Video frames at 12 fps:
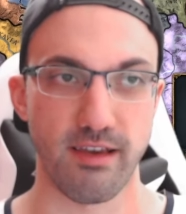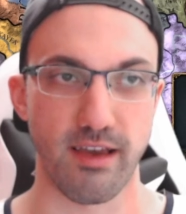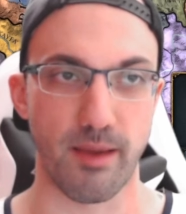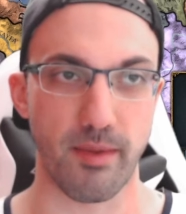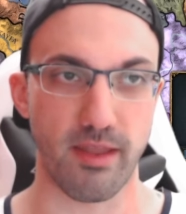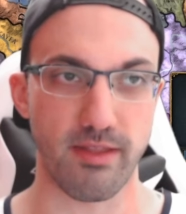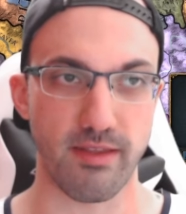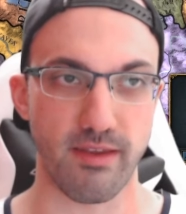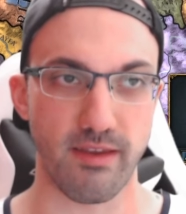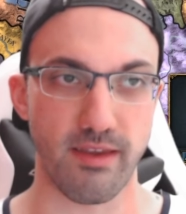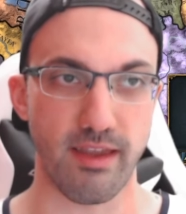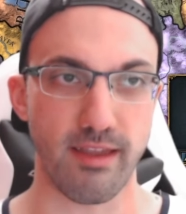I mean,
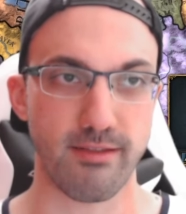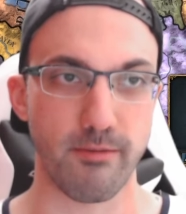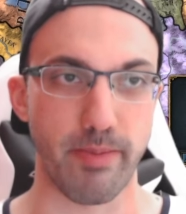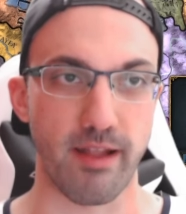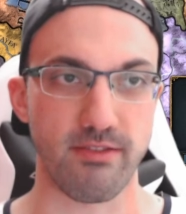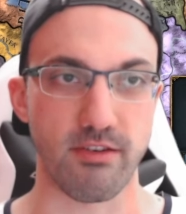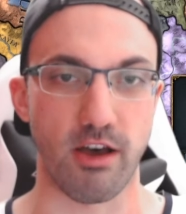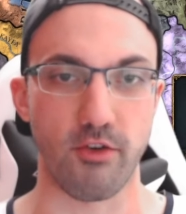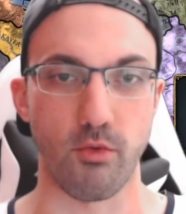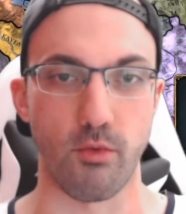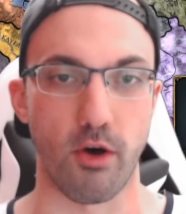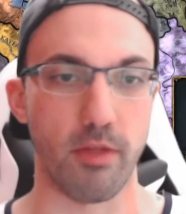it depends on how
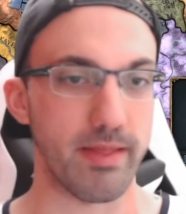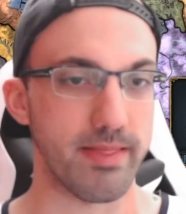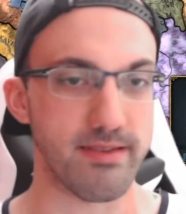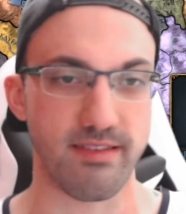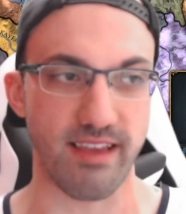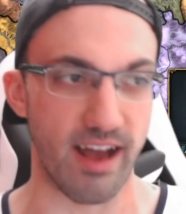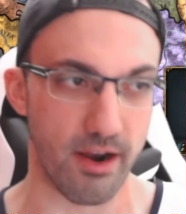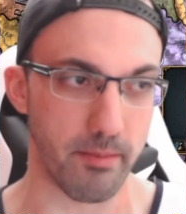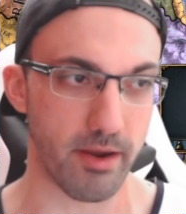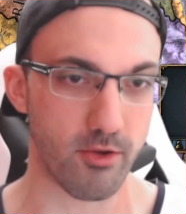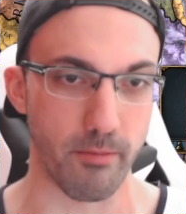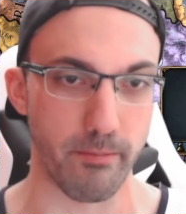you want, but this is Iron
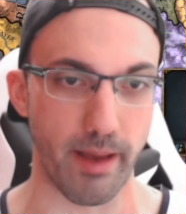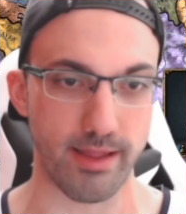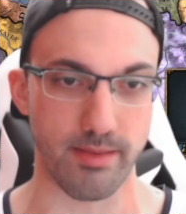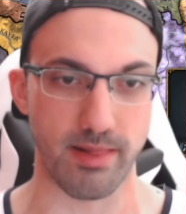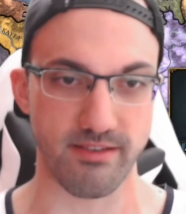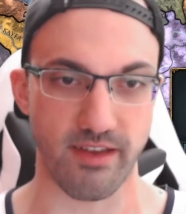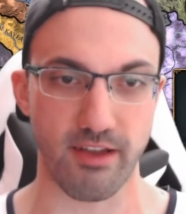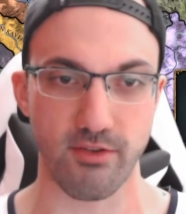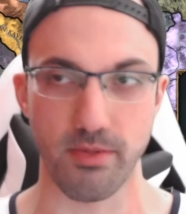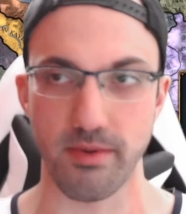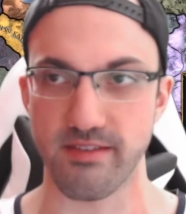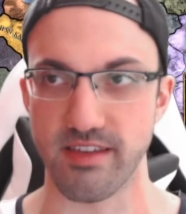Man compatible. So I could
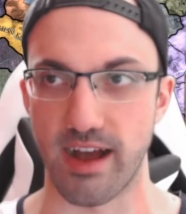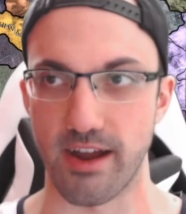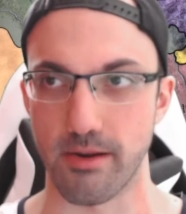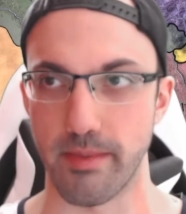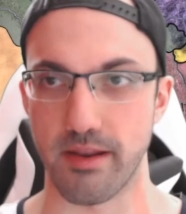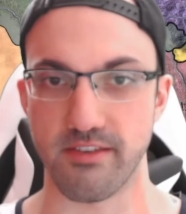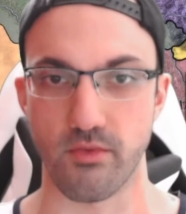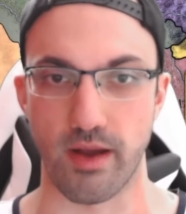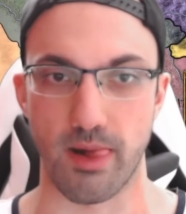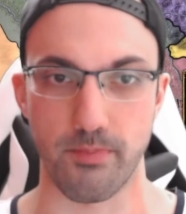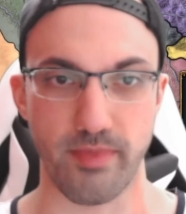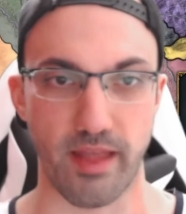do this in Iron Man as
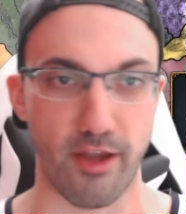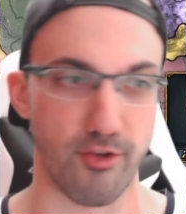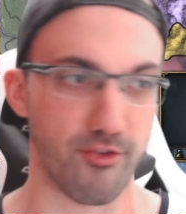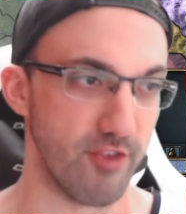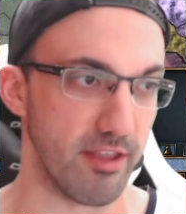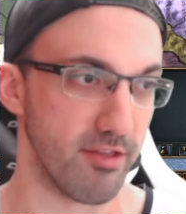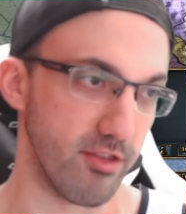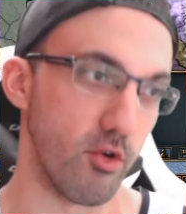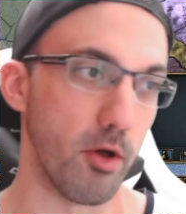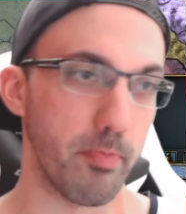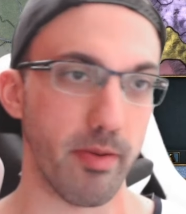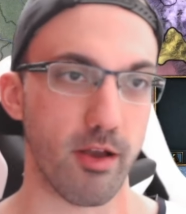well. I just didn't do
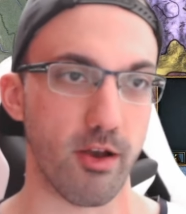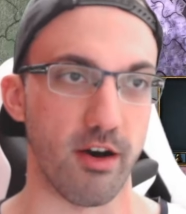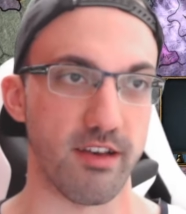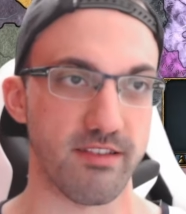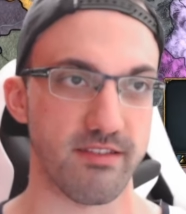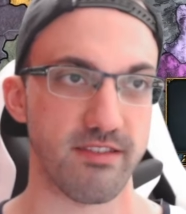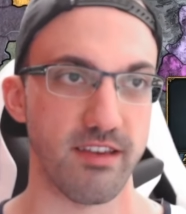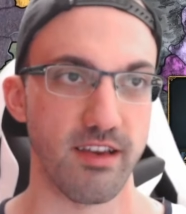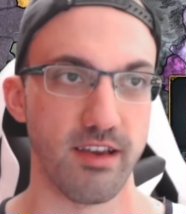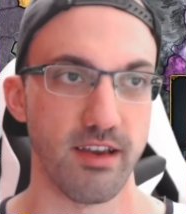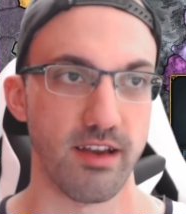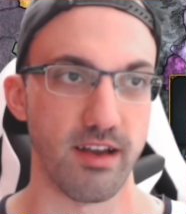it because
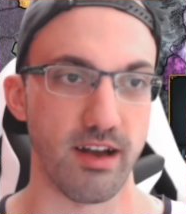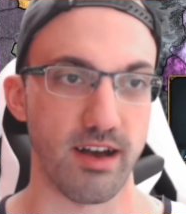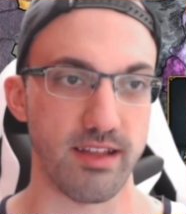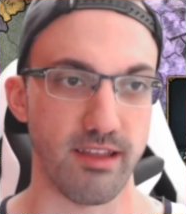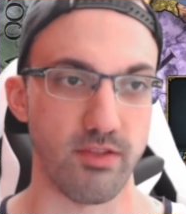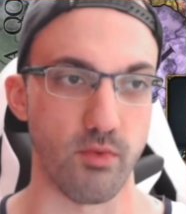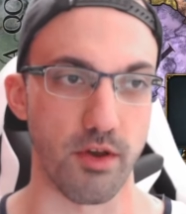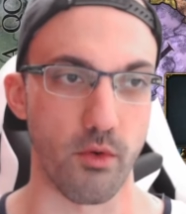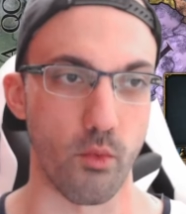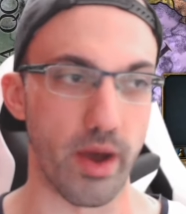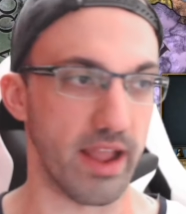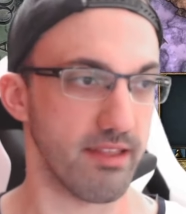I didn't want to
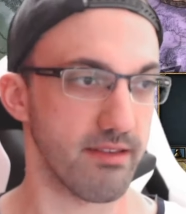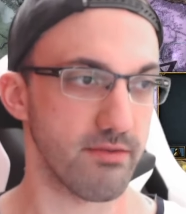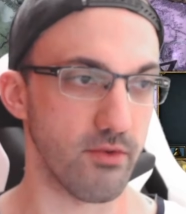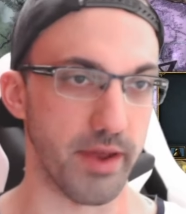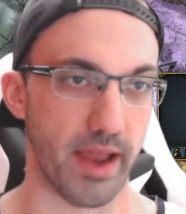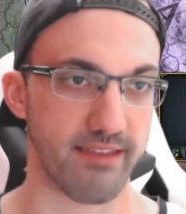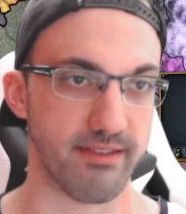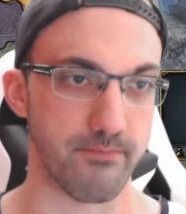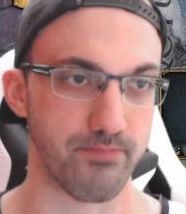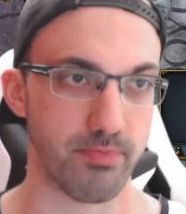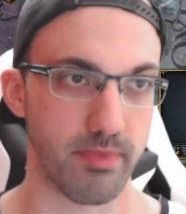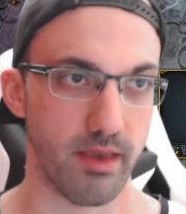wait to annex them.
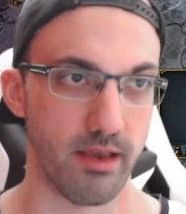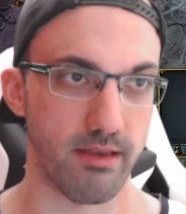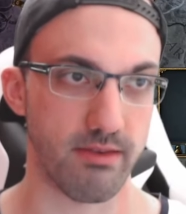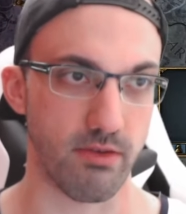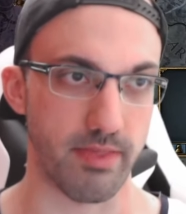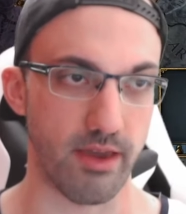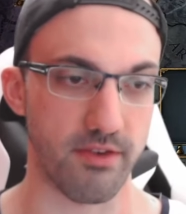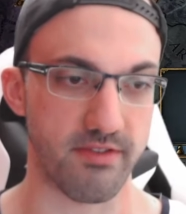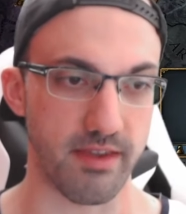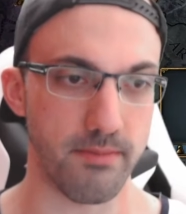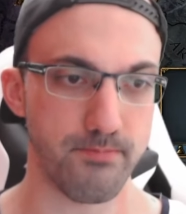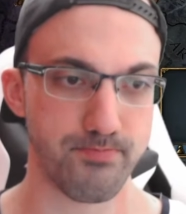So there you
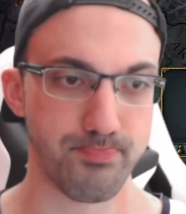see.